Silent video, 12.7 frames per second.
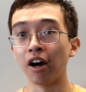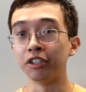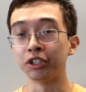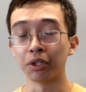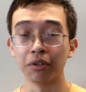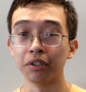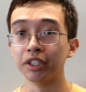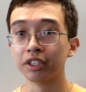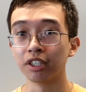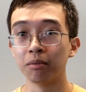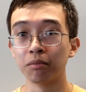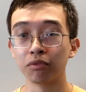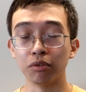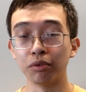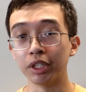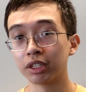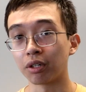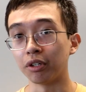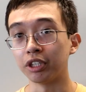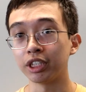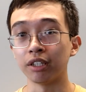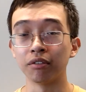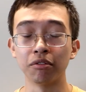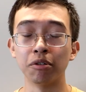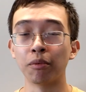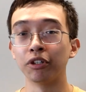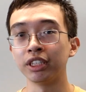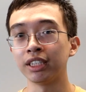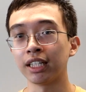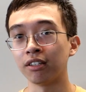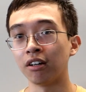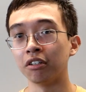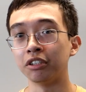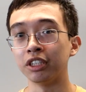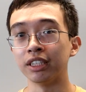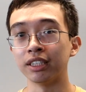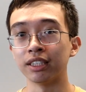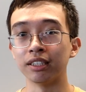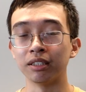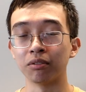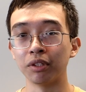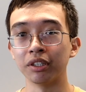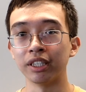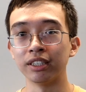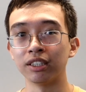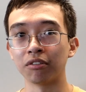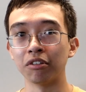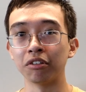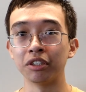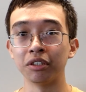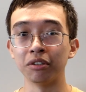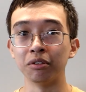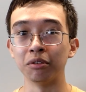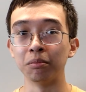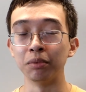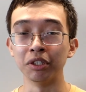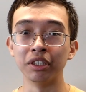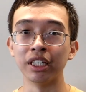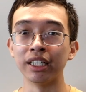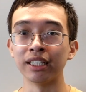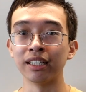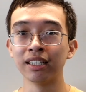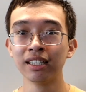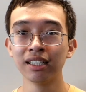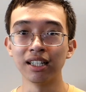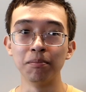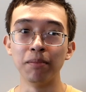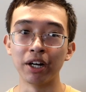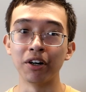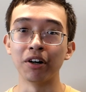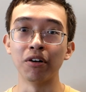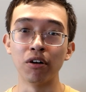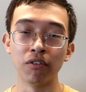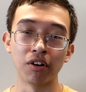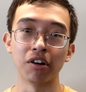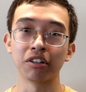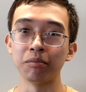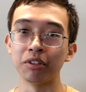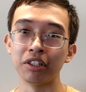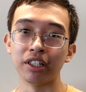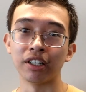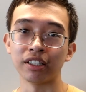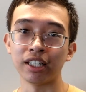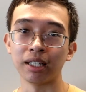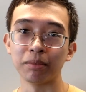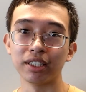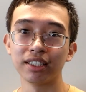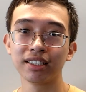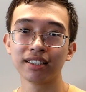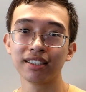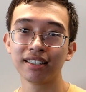journalism, through research, and through emerging technologies is really integral to building a better overall community on campus.